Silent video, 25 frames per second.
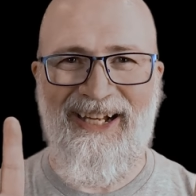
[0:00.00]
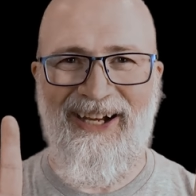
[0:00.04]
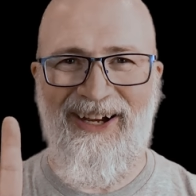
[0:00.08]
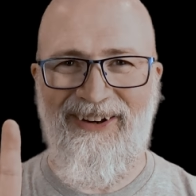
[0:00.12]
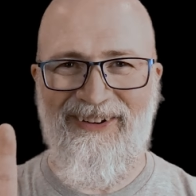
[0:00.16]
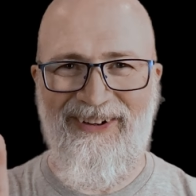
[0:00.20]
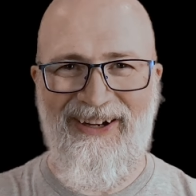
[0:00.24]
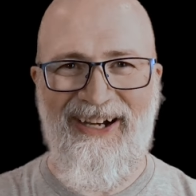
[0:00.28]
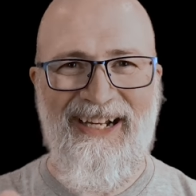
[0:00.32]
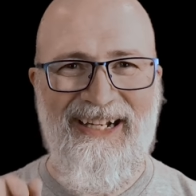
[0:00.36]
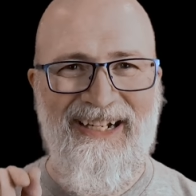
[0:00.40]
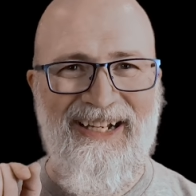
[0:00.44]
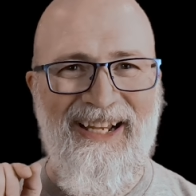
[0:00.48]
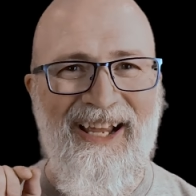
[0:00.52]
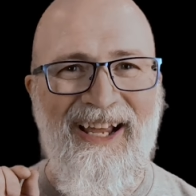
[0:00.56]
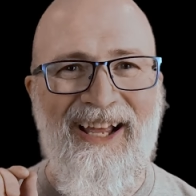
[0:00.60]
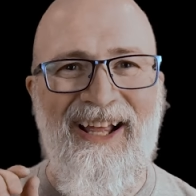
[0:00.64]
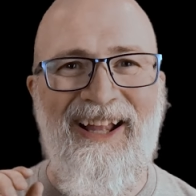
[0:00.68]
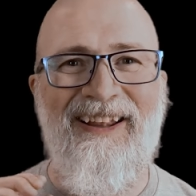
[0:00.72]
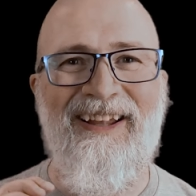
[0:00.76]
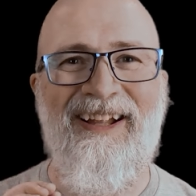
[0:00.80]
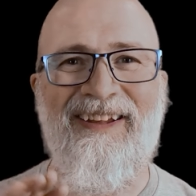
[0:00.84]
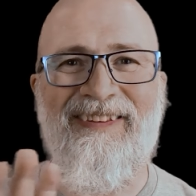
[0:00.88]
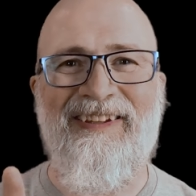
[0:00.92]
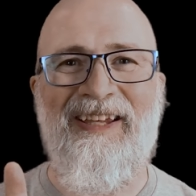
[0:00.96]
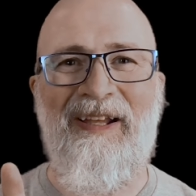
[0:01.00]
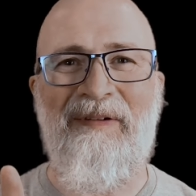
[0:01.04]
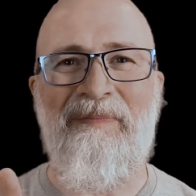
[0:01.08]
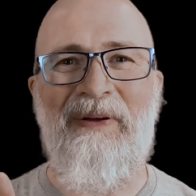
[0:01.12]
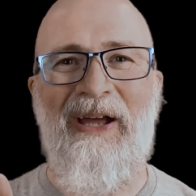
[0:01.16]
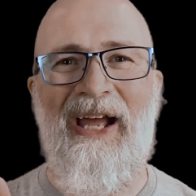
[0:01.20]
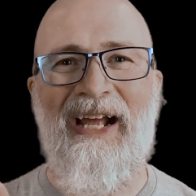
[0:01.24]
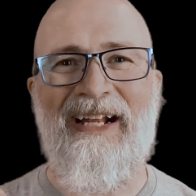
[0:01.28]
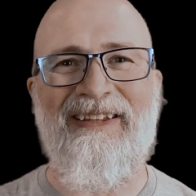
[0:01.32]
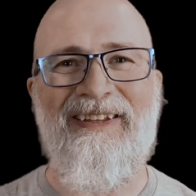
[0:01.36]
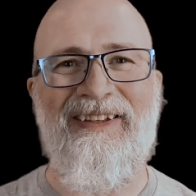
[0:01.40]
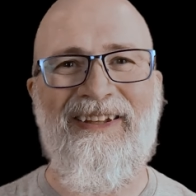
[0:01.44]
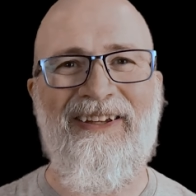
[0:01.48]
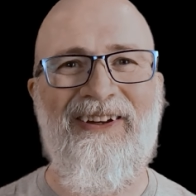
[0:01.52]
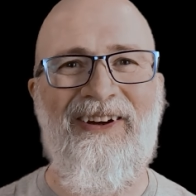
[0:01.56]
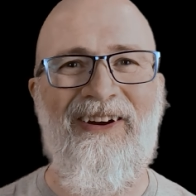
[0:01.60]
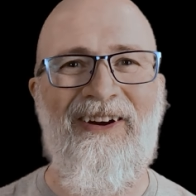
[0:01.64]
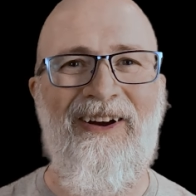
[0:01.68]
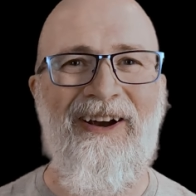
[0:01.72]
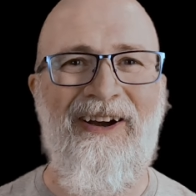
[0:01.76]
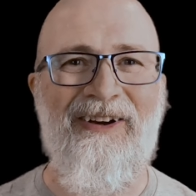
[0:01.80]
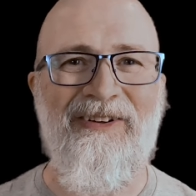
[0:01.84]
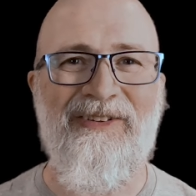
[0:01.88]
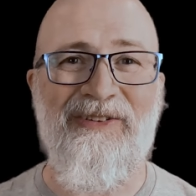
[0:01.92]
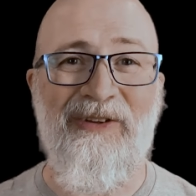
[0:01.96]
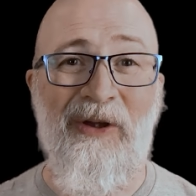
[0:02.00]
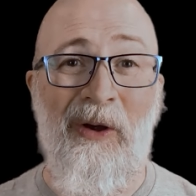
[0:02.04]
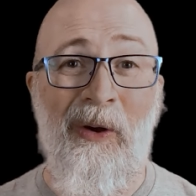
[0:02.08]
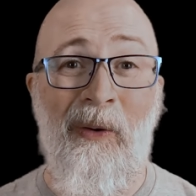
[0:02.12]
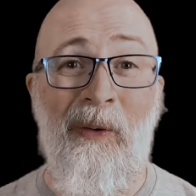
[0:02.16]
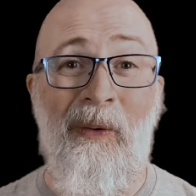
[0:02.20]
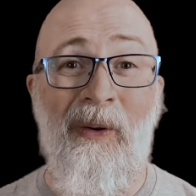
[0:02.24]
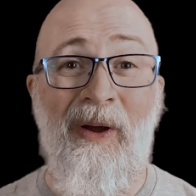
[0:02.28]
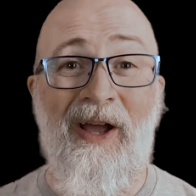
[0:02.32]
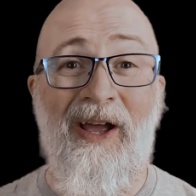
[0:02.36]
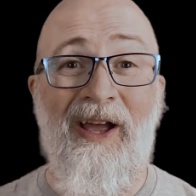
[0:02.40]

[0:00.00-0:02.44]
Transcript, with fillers: all right, let's get back to the car. So